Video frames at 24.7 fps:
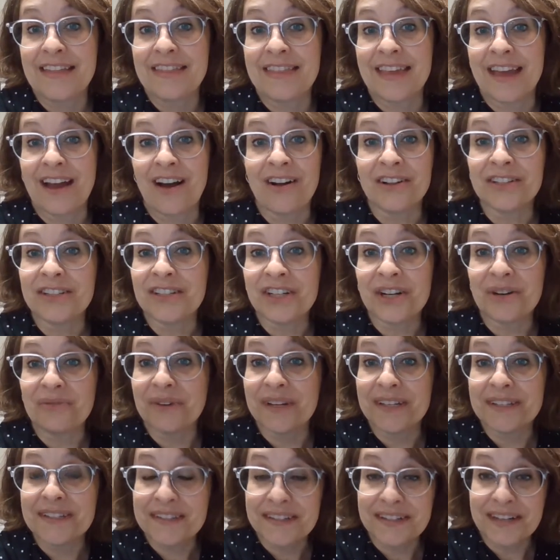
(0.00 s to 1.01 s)
They all took a
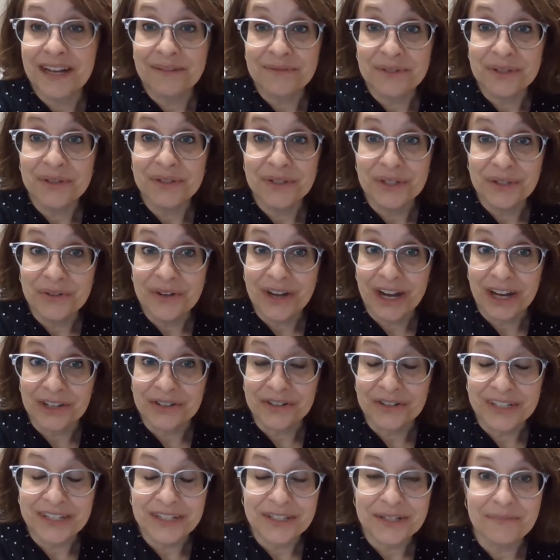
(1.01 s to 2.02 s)
risk to come to a new
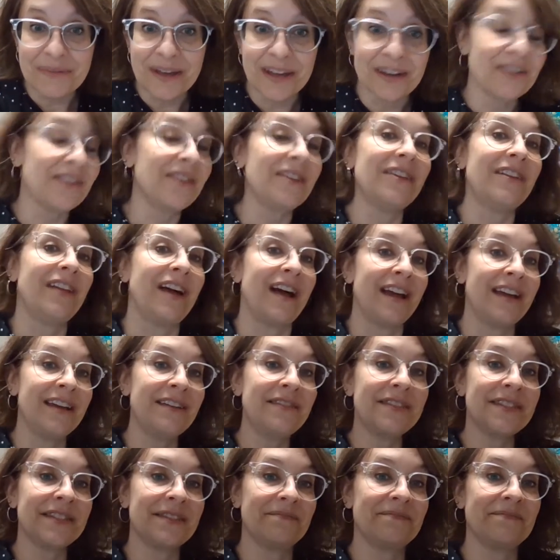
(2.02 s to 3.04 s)
country to better their
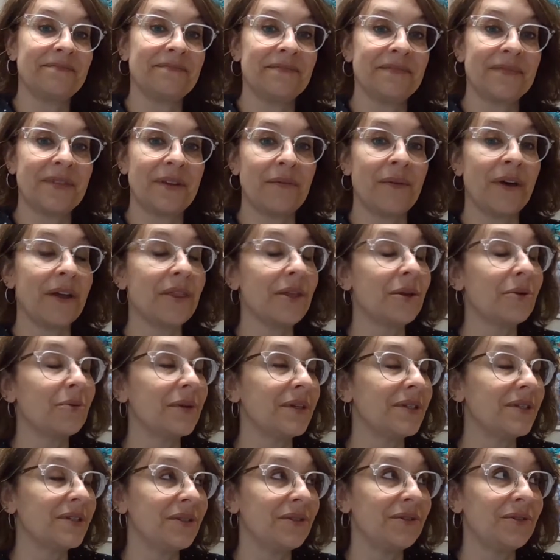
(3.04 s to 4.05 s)
lives, whether it
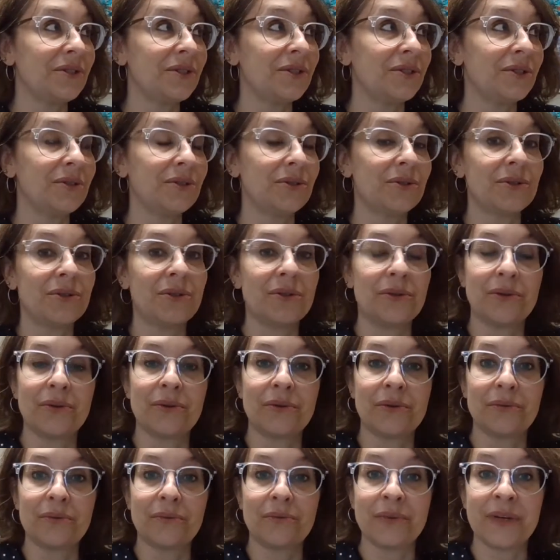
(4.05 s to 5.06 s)
was due
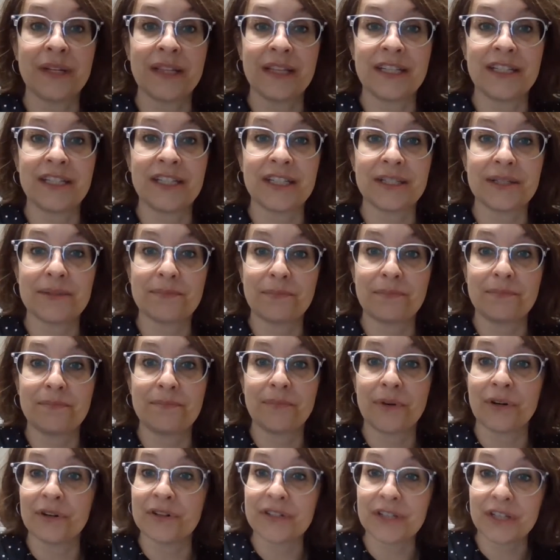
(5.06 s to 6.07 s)
to religious
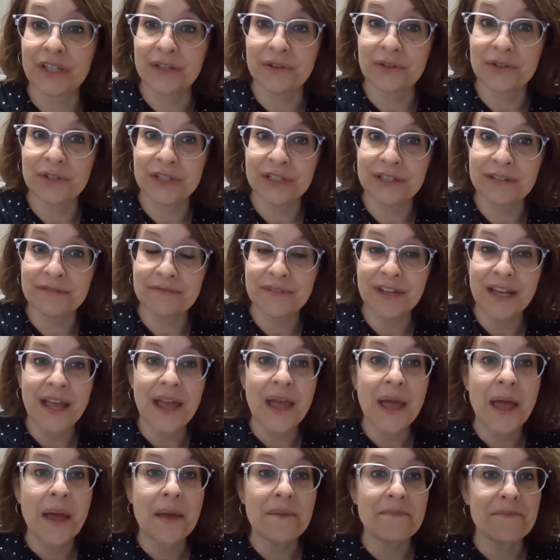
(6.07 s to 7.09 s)
persecution,
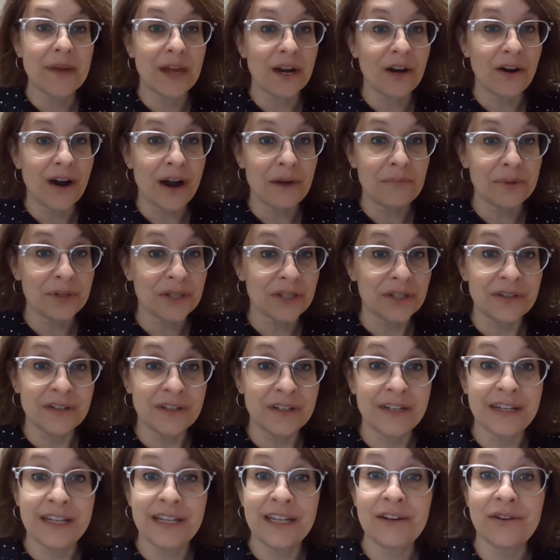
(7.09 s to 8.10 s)
better
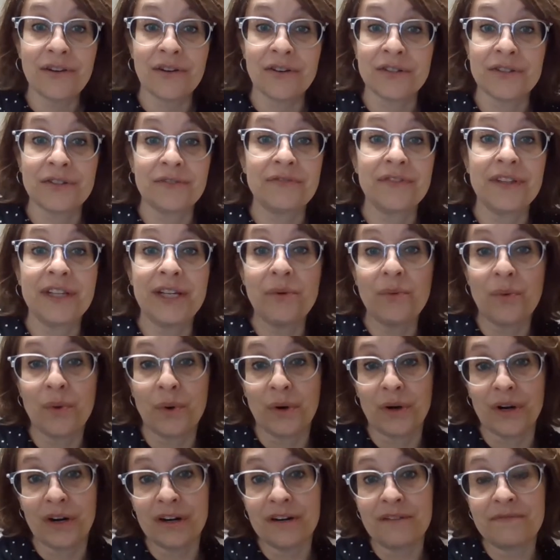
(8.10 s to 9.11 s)
opportunity, or to flee
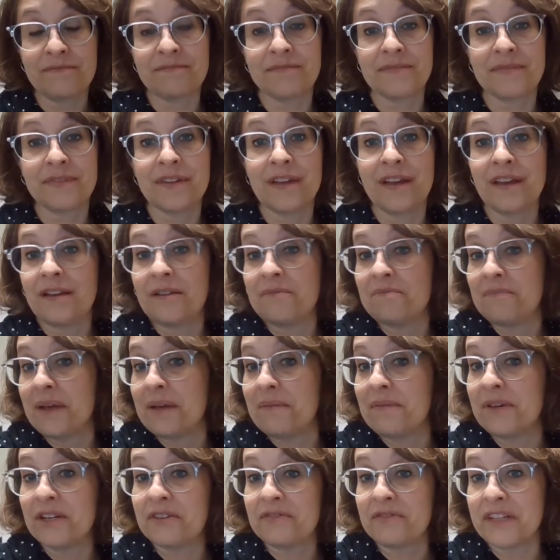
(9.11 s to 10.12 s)
war,
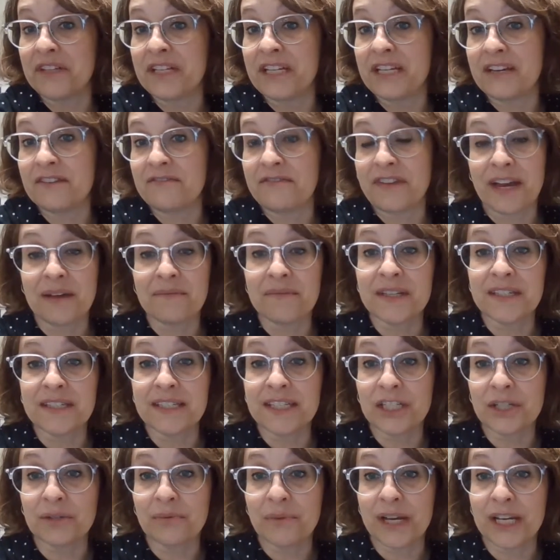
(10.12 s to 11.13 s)
maybe to flee a family
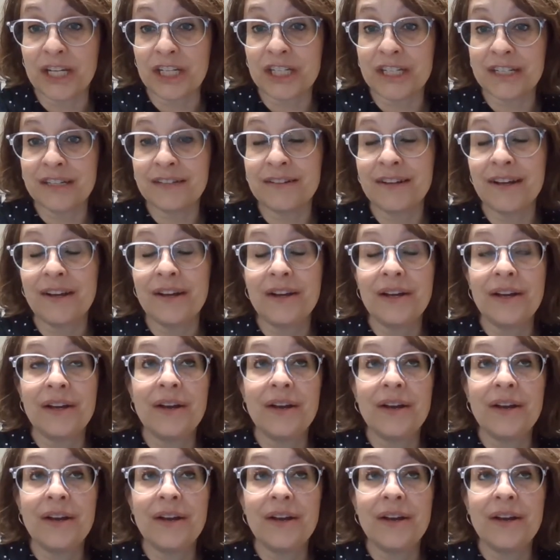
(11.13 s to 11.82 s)
situation.